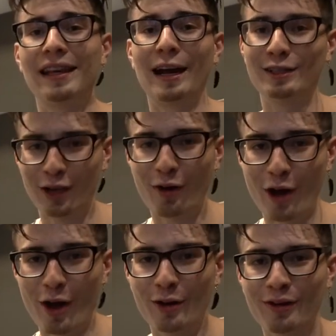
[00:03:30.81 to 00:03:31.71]
that I don't
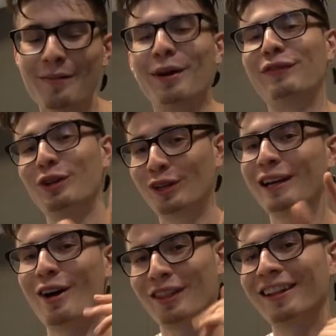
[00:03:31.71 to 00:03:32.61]
own. But if you
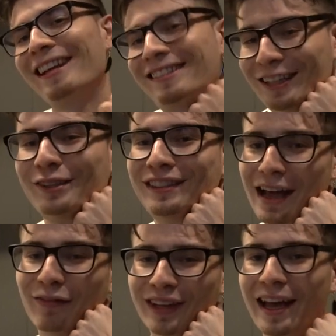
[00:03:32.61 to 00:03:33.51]
click on the links, it'll
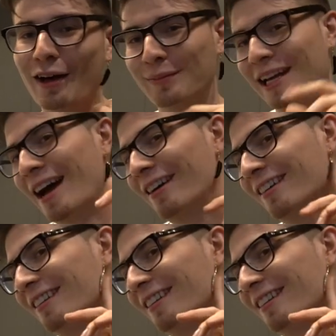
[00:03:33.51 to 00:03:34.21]
definitely help me out.